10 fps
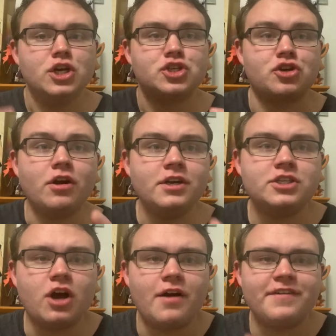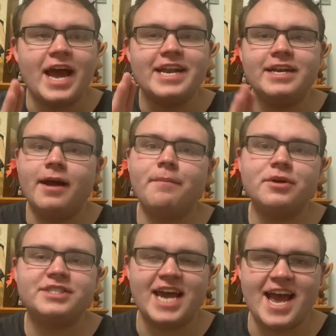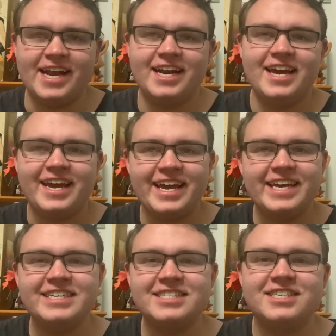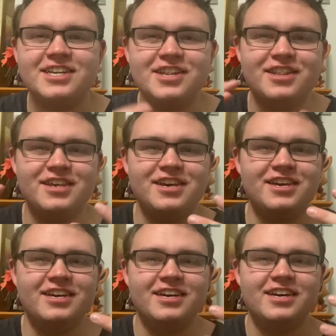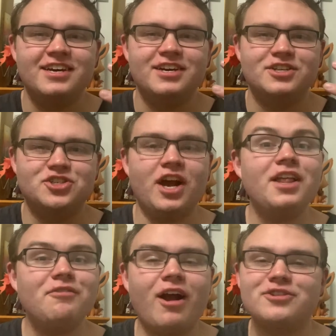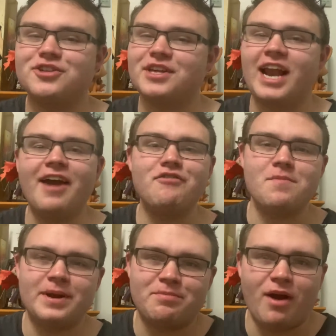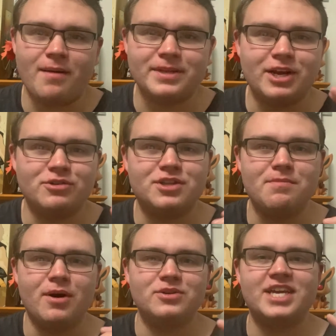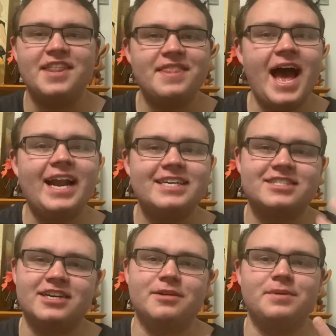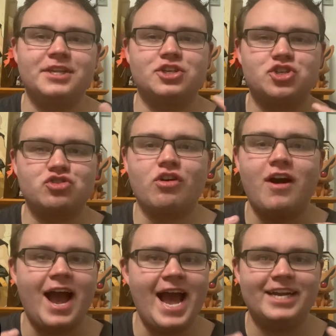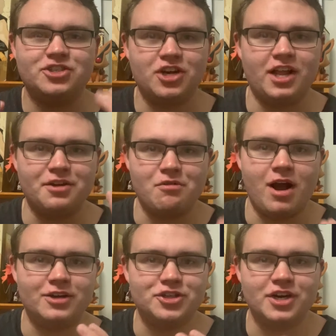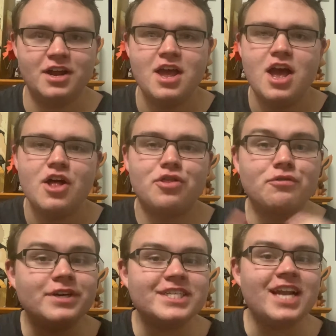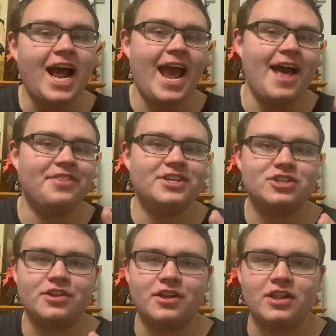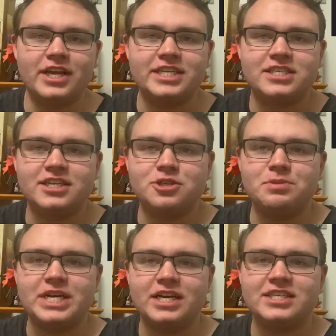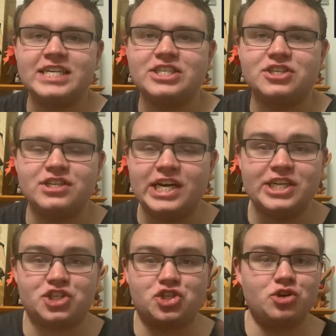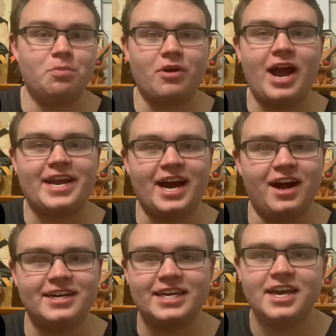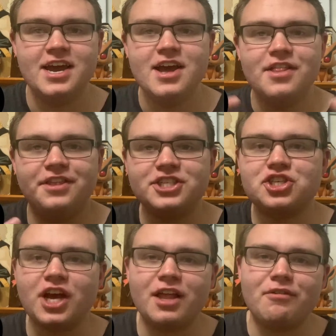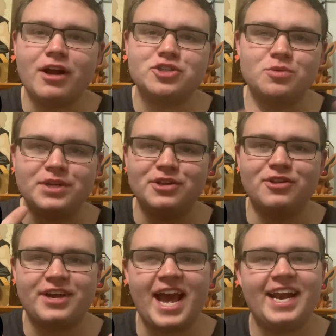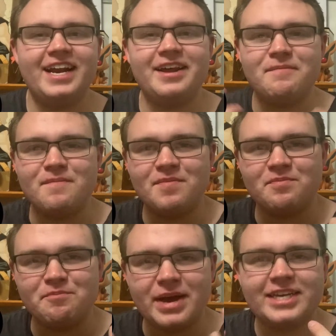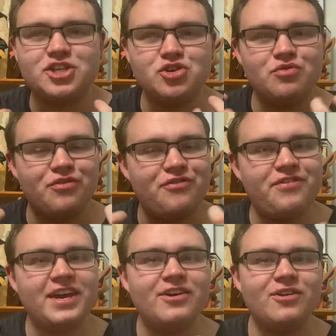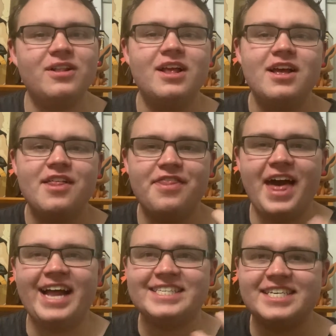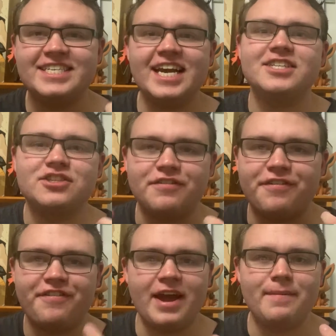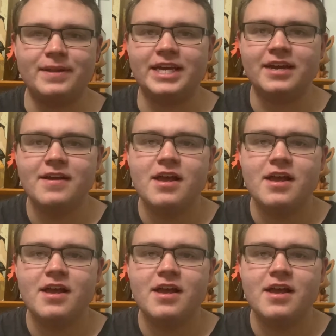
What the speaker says: Starting us off at number 10 is the Jolly Roger that everybody probably knows the most, and that is going to be the Straw Hat Jolly Roger. The reason I had this on the list is because it's super iconic. This Jolly Roger, when you look at it, it makes you feel that sense of family.